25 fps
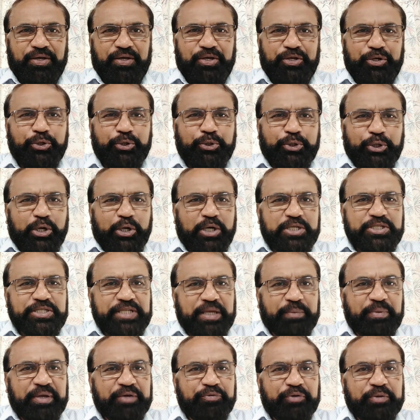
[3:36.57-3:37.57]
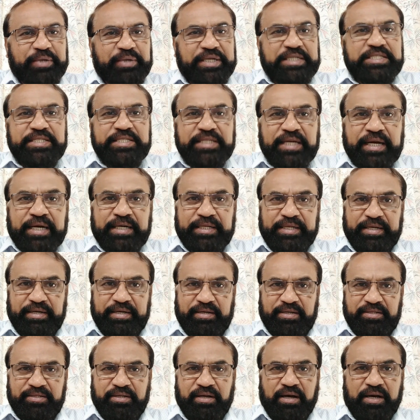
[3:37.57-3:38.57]
Neutrinos coming from inside the
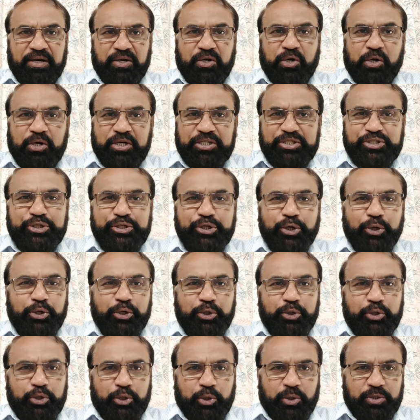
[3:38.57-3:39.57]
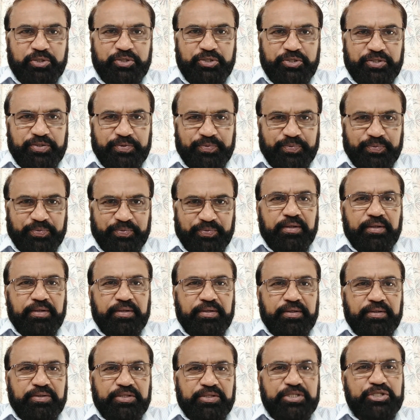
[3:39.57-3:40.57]
Earth are called geoneutrinos.
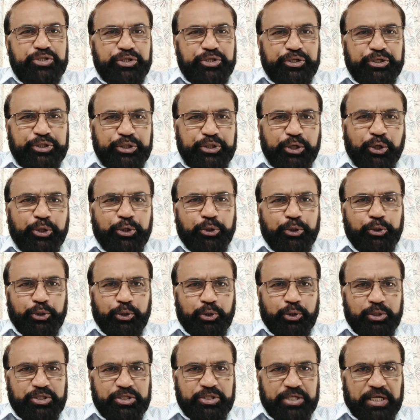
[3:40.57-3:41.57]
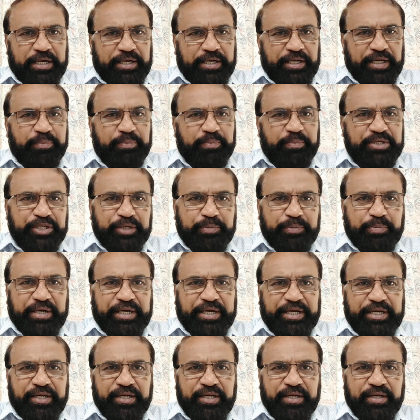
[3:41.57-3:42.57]
These geoneutrinos are emitted
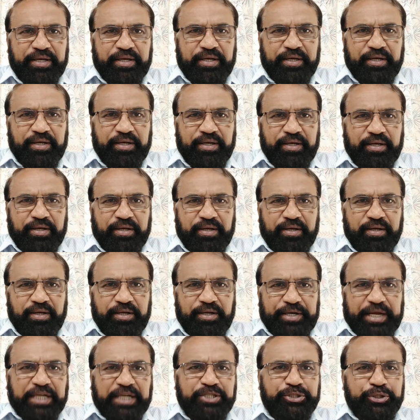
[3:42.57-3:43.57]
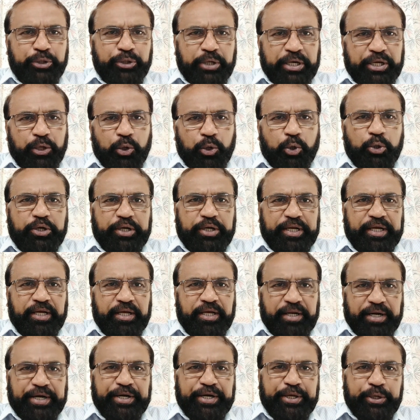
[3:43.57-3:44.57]
by naturally occurring
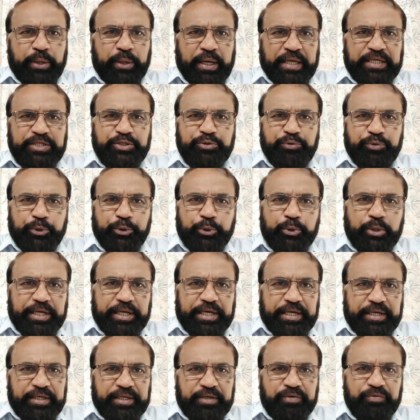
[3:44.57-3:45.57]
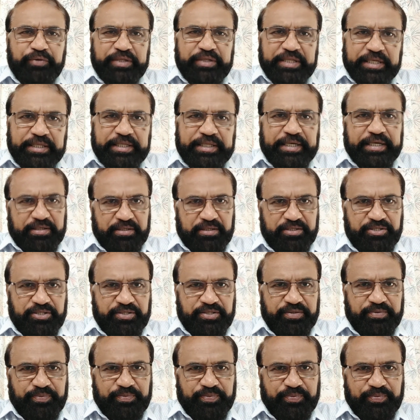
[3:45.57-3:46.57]
radioactive nuclei within the
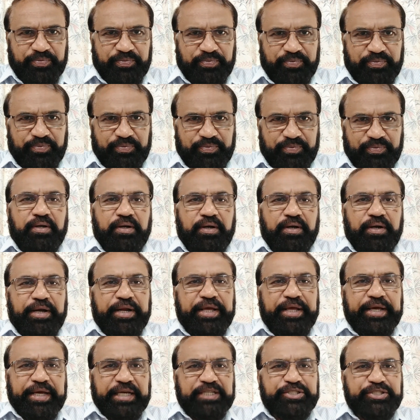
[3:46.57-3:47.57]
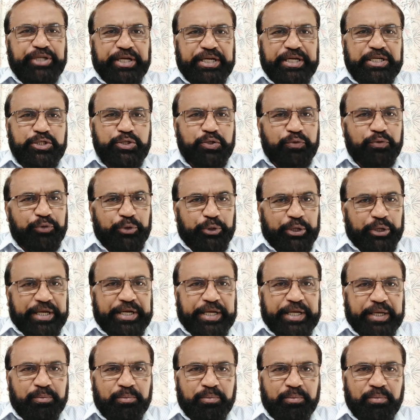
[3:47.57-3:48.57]
Earth. Decay chains of
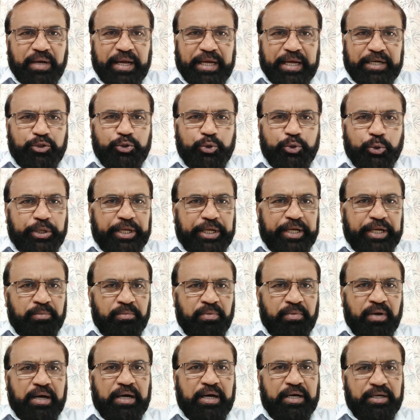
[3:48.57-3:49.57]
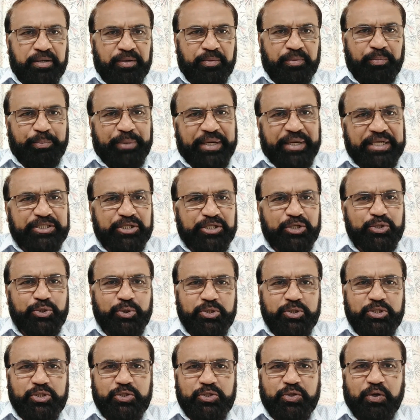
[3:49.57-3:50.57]
uranium and thorium are major
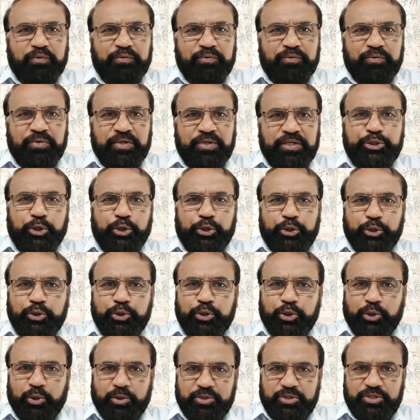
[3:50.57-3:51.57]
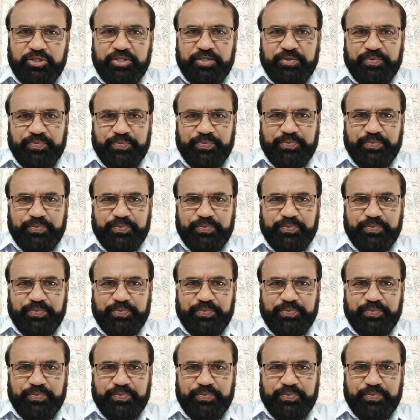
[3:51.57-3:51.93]
sources of geoneutrinos.